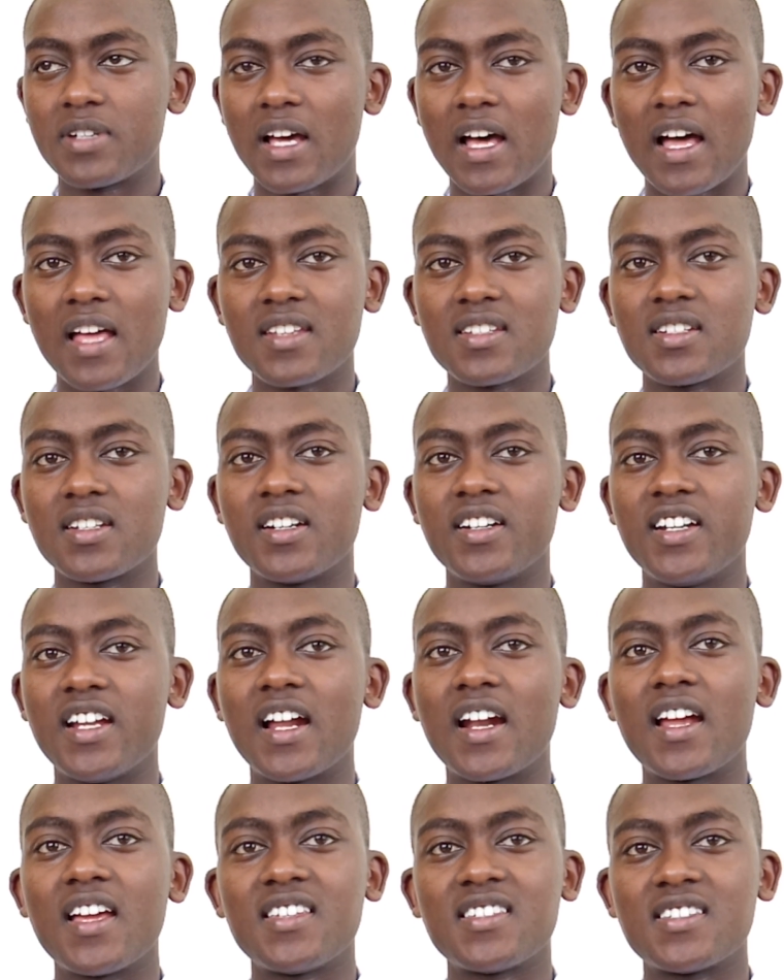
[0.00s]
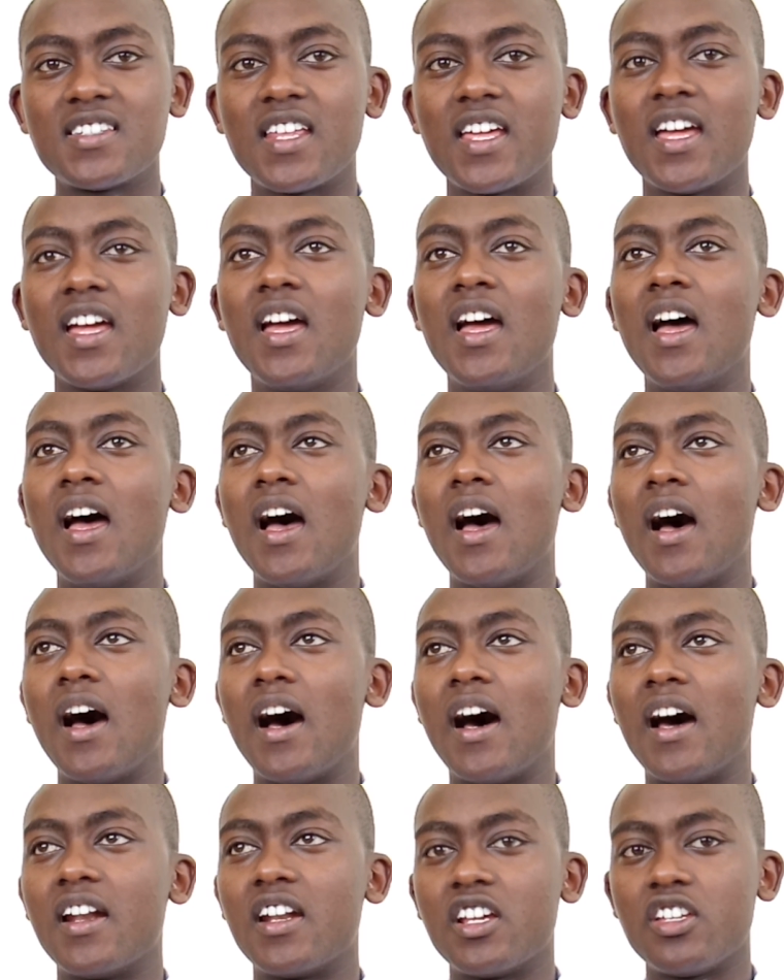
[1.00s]
us realize the
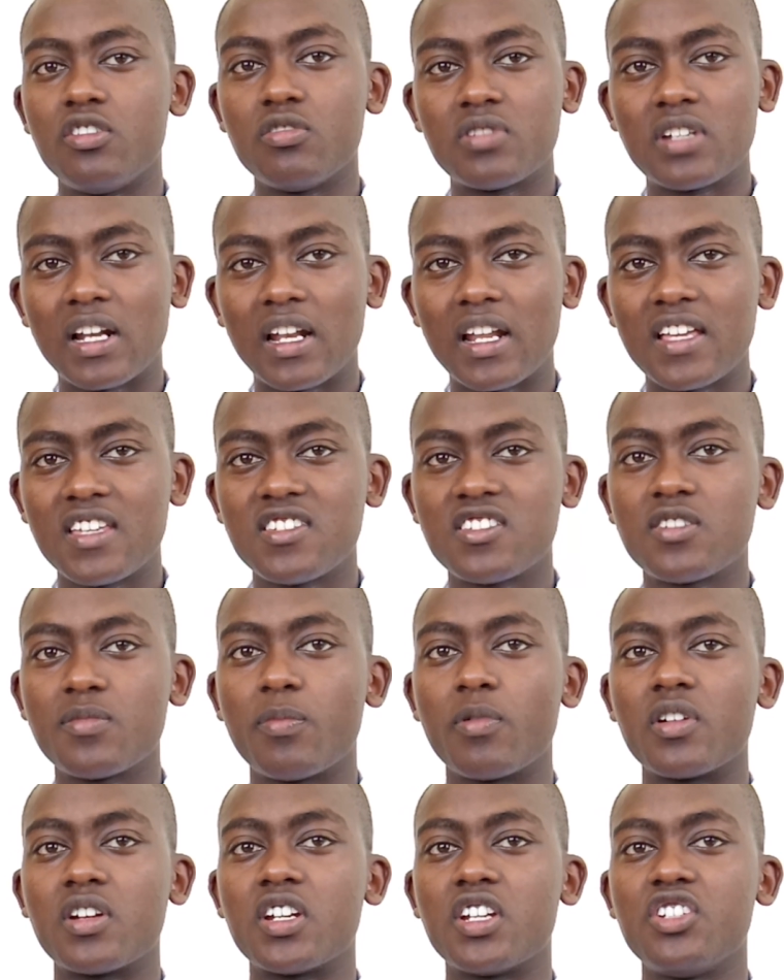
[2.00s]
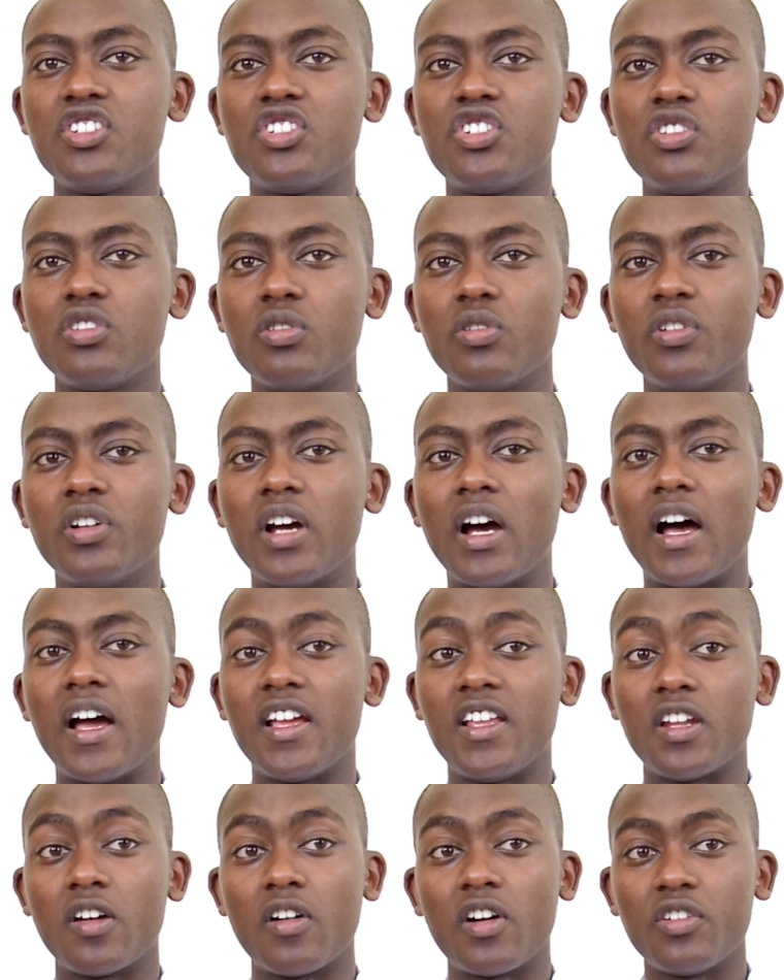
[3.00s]
underutilized potential
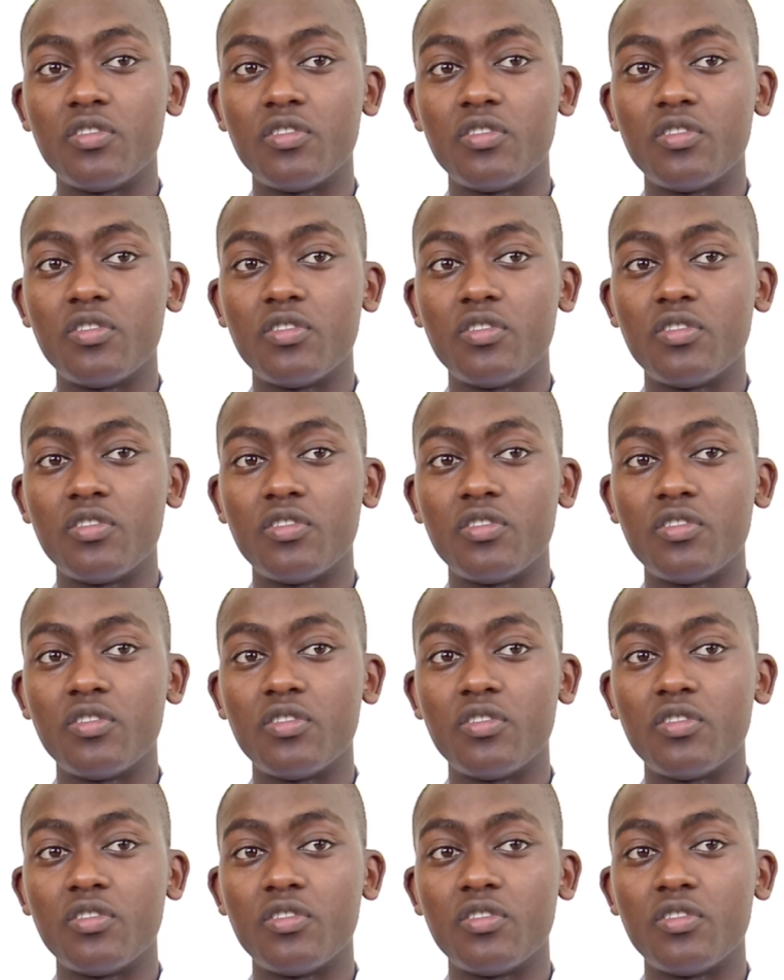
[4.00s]
in our